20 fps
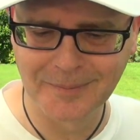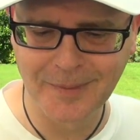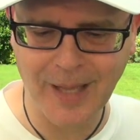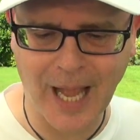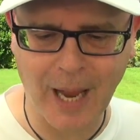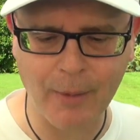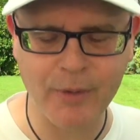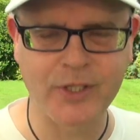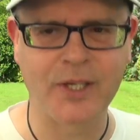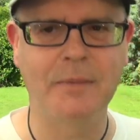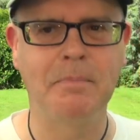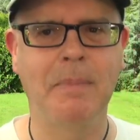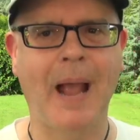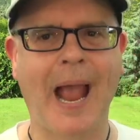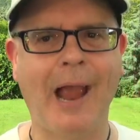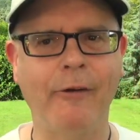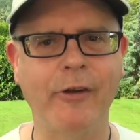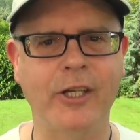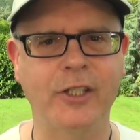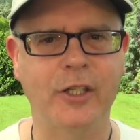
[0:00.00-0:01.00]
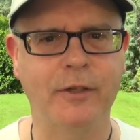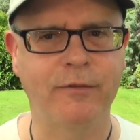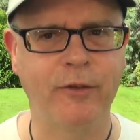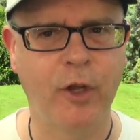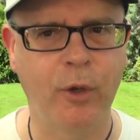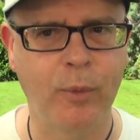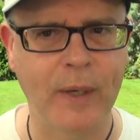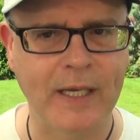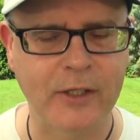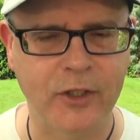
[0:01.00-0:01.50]
I was in Paris a
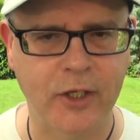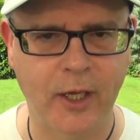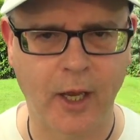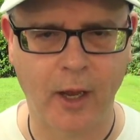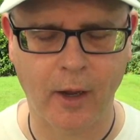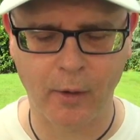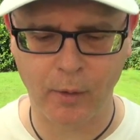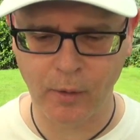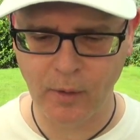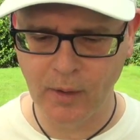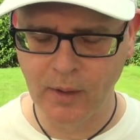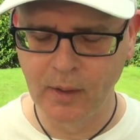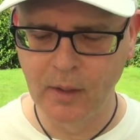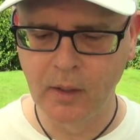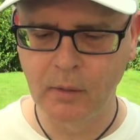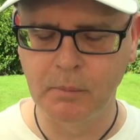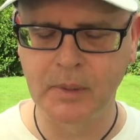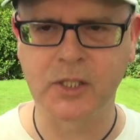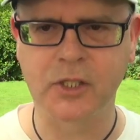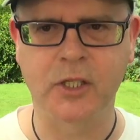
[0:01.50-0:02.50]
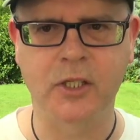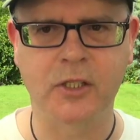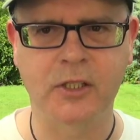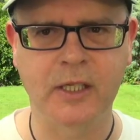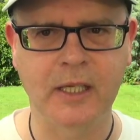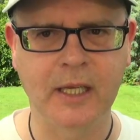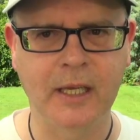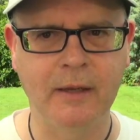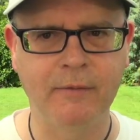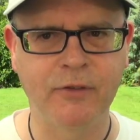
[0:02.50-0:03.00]
few weeks ago. Mr.
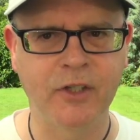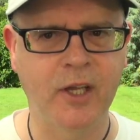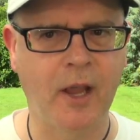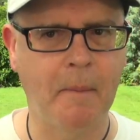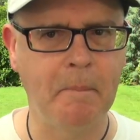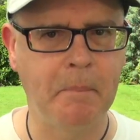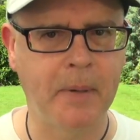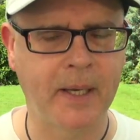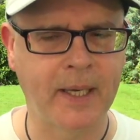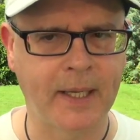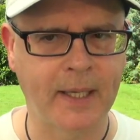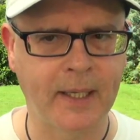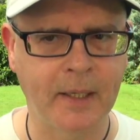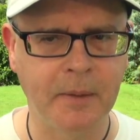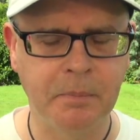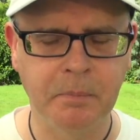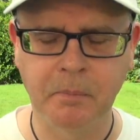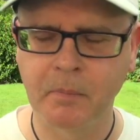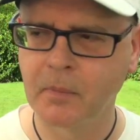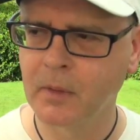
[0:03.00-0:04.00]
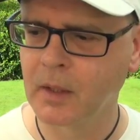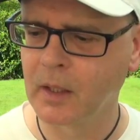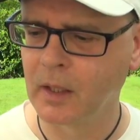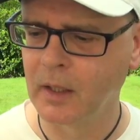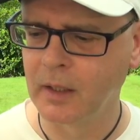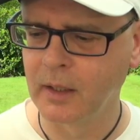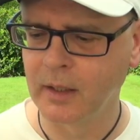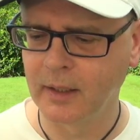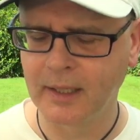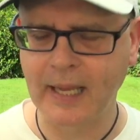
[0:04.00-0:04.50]
Steve's company
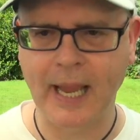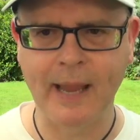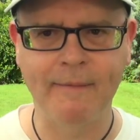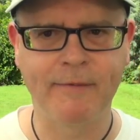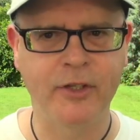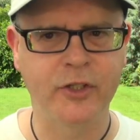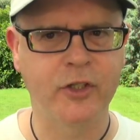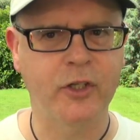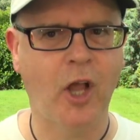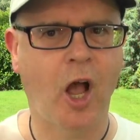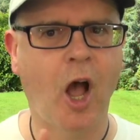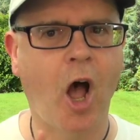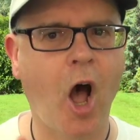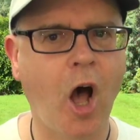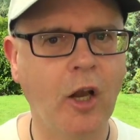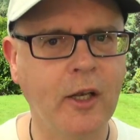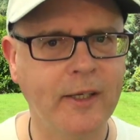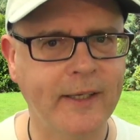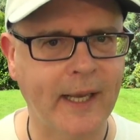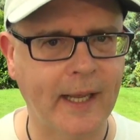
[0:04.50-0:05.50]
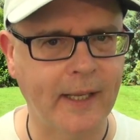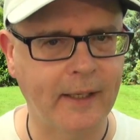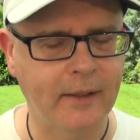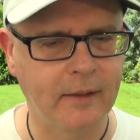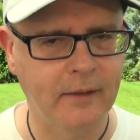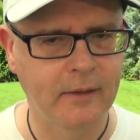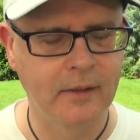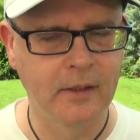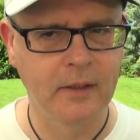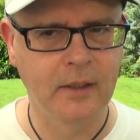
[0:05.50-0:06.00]
gave us a holiday
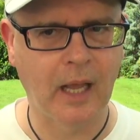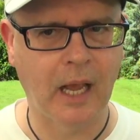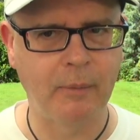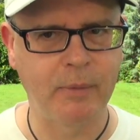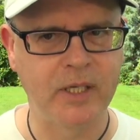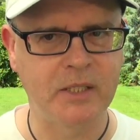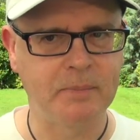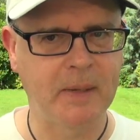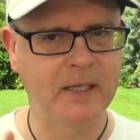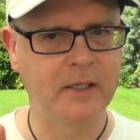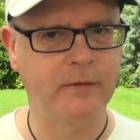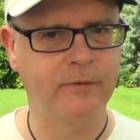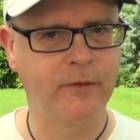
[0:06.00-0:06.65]
and we spent a